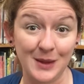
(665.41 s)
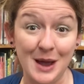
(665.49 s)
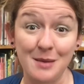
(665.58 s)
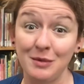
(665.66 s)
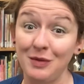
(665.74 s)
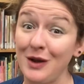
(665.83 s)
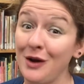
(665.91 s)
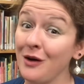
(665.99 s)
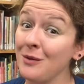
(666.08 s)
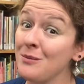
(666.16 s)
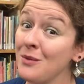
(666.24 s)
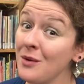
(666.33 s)
But there are
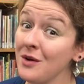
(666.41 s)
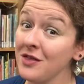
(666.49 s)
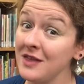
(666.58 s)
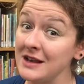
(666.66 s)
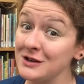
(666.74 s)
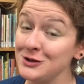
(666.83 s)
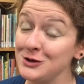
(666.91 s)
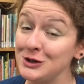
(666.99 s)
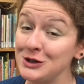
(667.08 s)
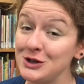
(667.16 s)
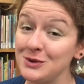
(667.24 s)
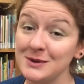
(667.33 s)
more things you can
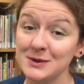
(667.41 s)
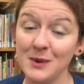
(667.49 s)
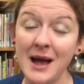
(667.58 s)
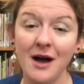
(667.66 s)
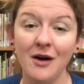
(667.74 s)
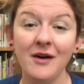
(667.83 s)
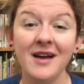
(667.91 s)
do as well.